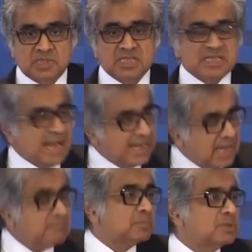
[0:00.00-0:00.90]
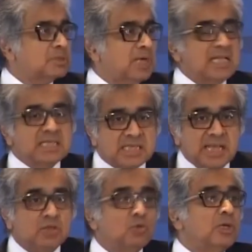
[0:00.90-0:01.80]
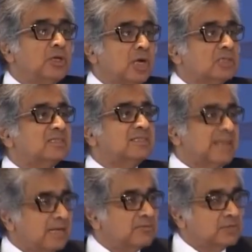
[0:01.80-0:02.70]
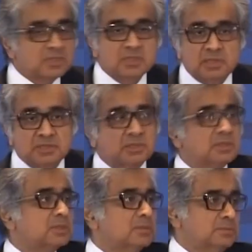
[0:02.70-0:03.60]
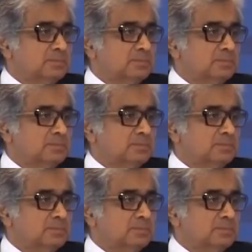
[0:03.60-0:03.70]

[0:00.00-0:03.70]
Stand up and say you will not stand for this nonsense.